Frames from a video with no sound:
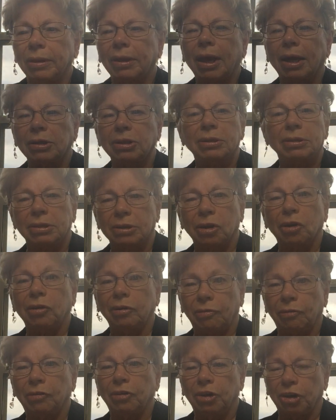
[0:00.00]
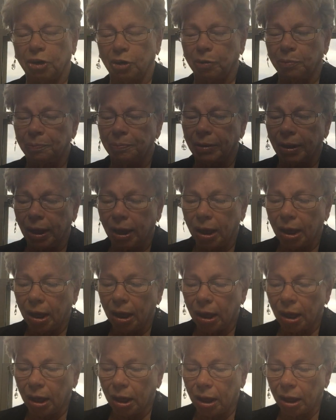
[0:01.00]
that's good for you.
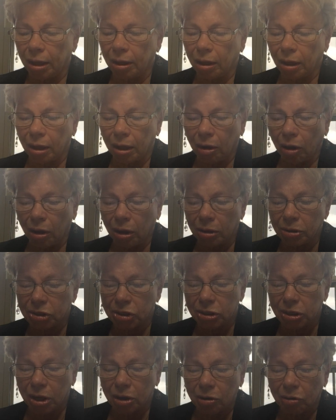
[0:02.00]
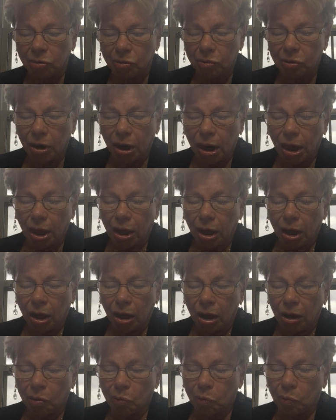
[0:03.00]
Also,
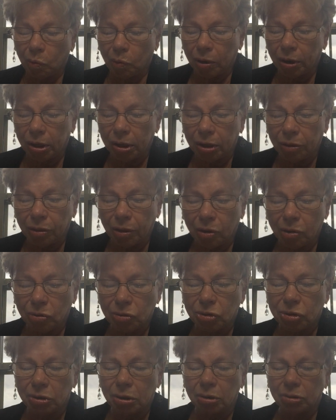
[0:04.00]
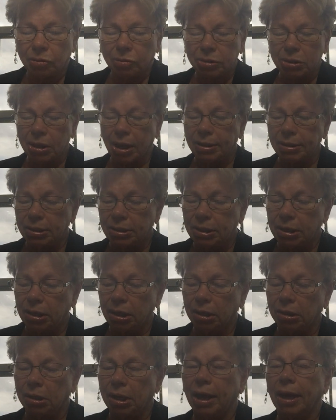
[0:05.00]
one of those
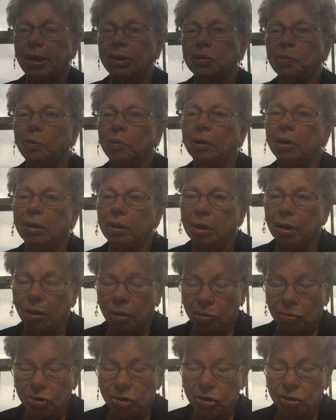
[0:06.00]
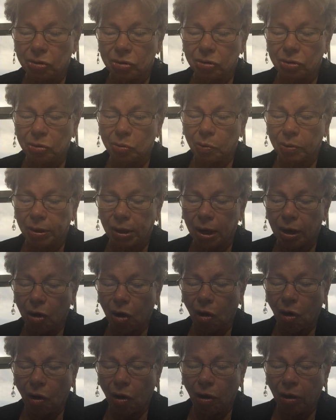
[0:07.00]
sightseeing days, we're going to go to what they
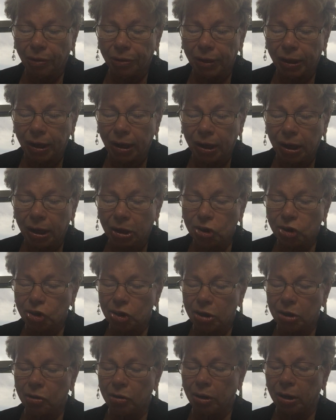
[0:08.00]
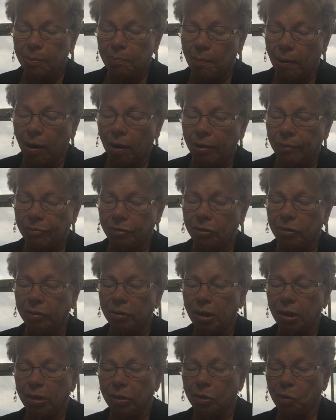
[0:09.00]
call the engineering
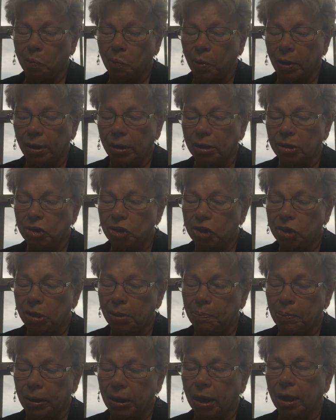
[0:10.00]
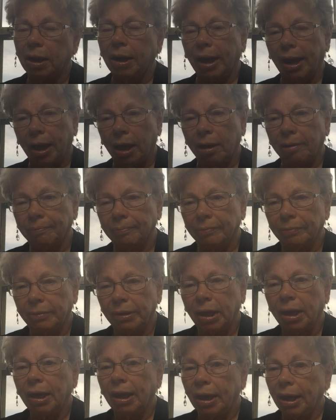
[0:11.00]
marvel, the Welland Shipping Canal.
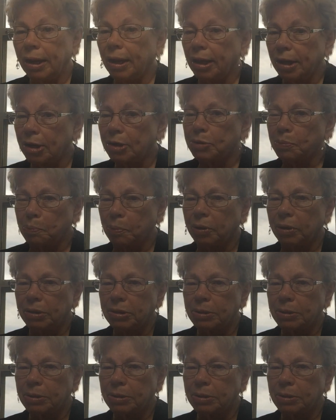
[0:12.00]
And it is pretty